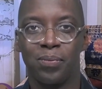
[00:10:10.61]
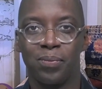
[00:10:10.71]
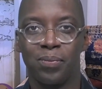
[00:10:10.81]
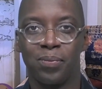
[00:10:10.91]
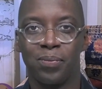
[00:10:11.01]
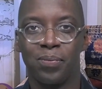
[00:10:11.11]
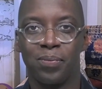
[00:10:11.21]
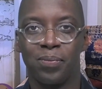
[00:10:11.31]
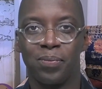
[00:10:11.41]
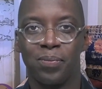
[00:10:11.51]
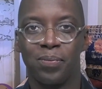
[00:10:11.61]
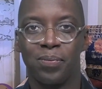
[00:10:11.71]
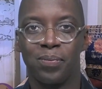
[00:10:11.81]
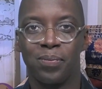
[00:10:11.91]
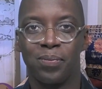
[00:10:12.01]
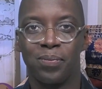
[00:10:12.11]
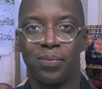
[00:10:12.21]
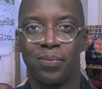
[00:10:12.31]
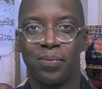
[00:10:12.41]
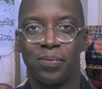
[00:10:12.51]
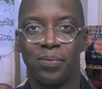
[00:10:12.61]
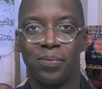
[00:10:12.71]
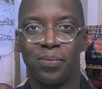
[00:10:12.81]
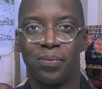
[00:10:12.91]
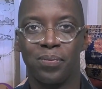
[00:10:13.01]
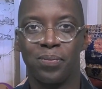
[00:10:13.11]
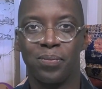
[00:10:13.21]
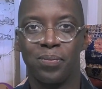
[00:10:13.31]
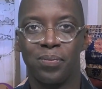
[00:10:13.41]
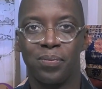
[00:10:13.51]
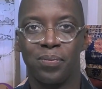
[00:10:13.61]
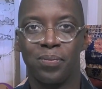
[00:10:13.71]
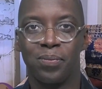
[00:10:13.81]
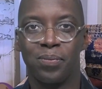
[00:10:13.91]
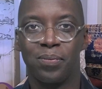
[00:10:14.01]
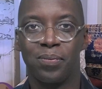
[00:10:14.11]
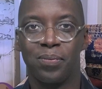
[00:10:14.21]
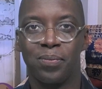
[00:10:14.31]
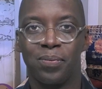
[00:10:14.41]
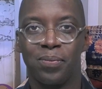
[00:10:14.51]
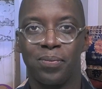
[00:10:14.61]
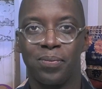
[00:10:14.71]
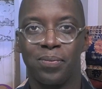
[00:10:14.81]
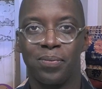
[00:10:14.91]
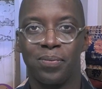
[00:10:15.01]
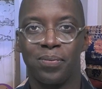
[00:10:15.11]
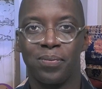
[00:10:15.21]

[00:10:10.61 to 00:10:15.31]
(not speaking)